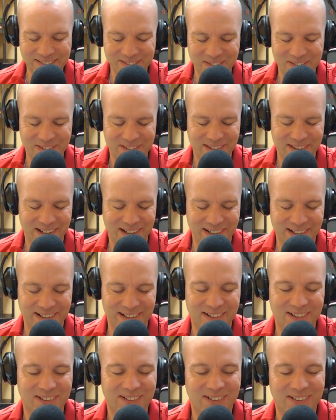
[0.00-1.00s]
Not a
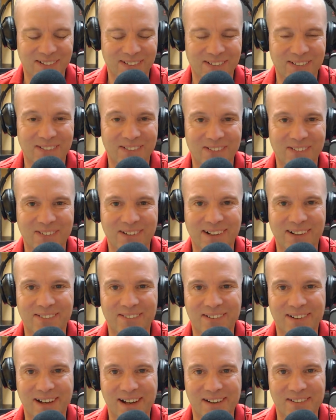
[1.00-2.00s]
clue what
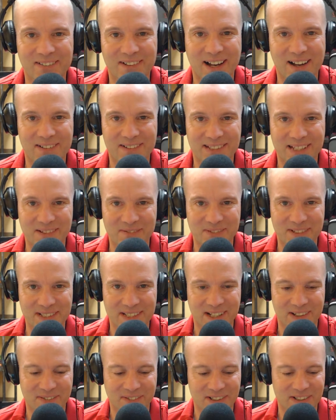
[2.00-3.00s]
I was getting
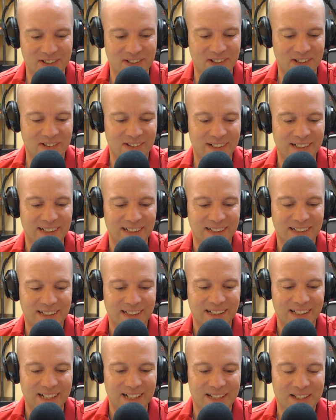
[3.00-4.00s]
myself into.
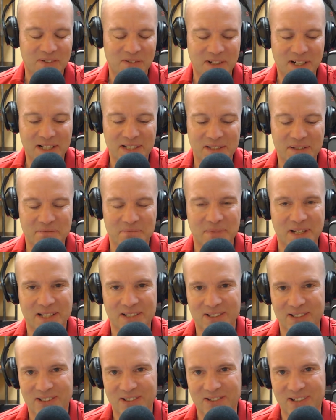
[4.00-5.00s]
And then when I was in
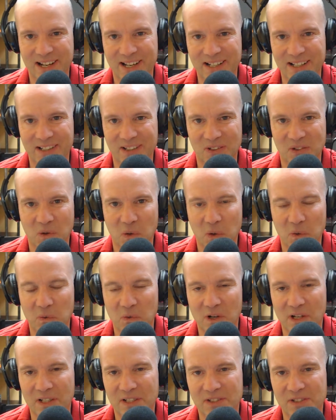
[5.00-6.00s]
basic training in
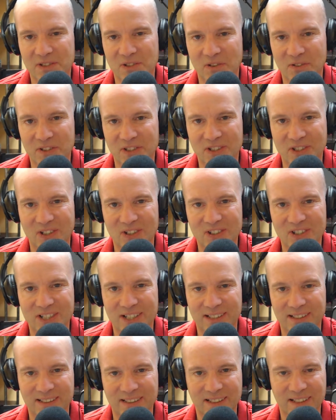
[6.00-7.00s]
Cornwallis, Nova
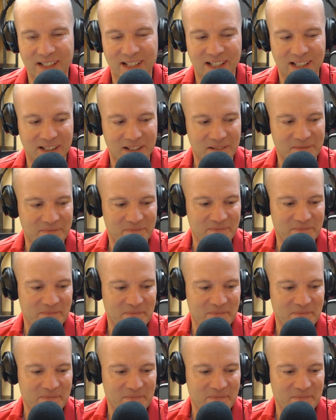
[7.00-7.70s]
Scotia, when